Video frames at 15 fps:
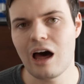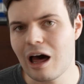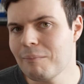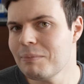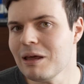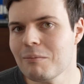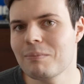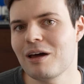A
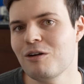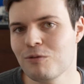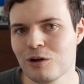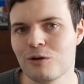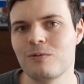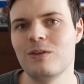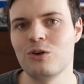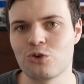big benefit
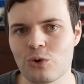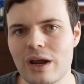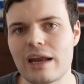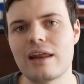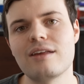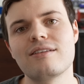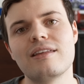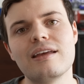of the
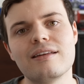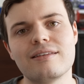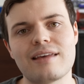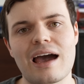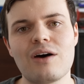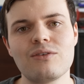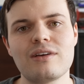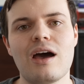train is the
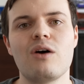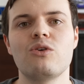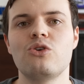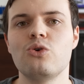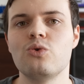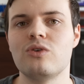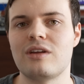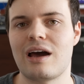downtown
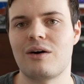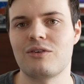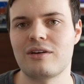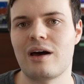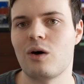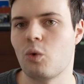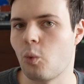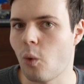to
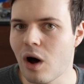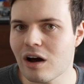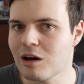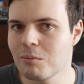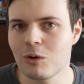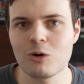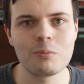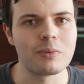downtown
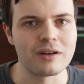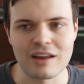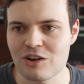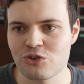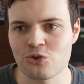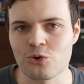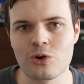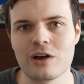walkable,
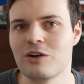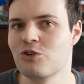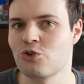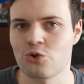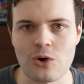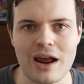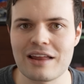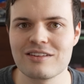pedestrian,
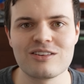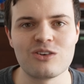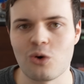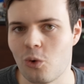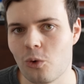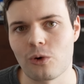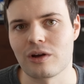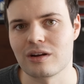
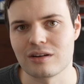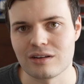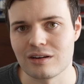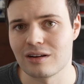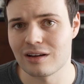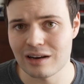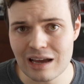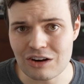
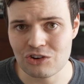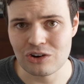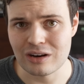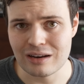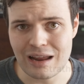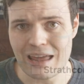transit-oriented connection,